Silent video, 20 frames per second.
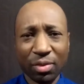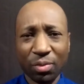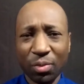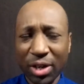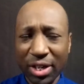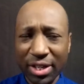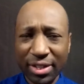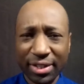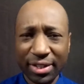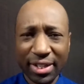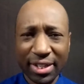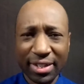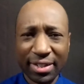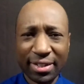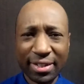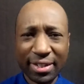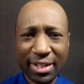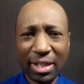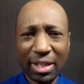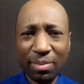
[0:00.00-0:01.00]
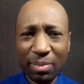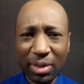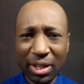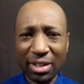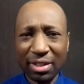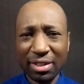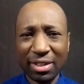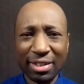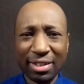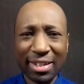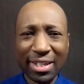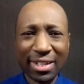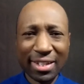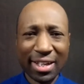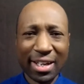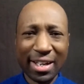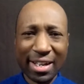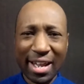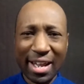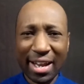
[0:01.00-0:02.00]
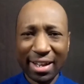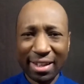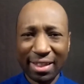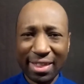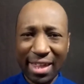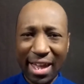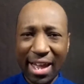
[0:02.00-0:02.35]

was the seeming disconnect